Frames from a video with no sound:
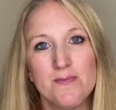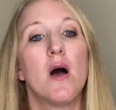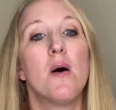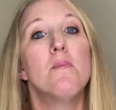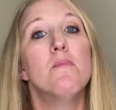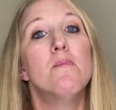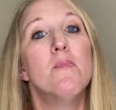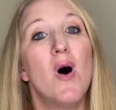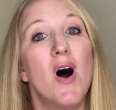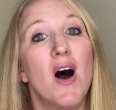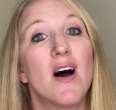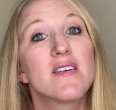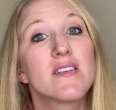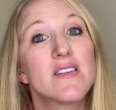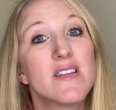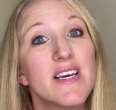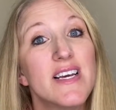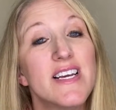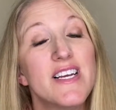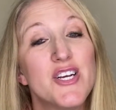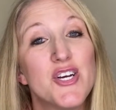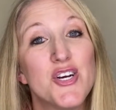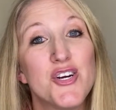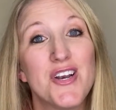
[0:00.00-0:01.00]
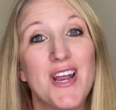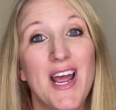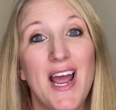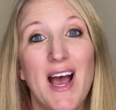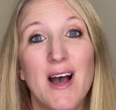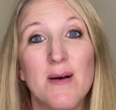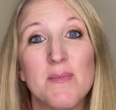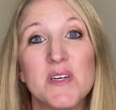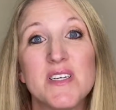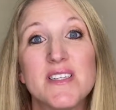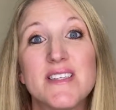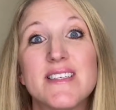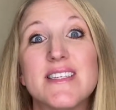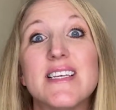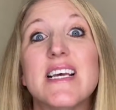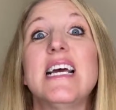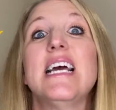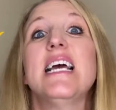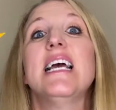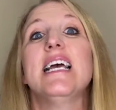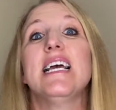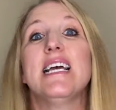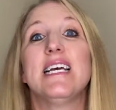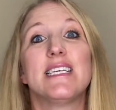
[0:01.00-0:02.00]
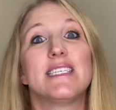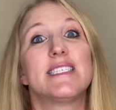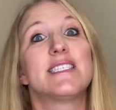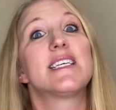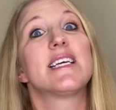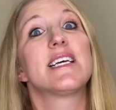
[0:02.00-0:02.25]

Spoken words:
Modeling good habits is